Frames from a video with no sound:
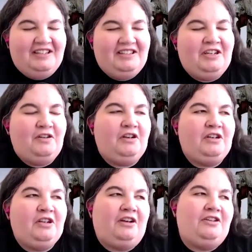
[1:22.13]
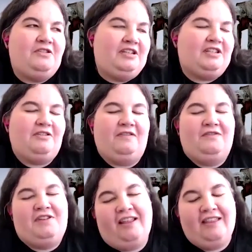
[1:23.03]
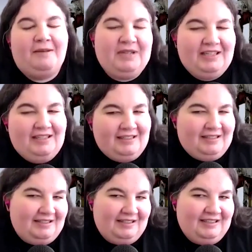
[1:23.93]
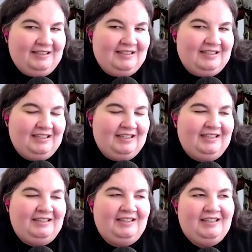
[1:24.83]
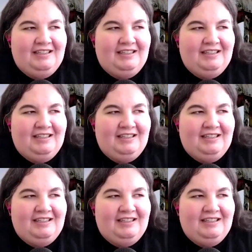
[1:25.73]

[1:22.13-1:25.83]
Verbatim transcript: Do you are you just sort of not that big into into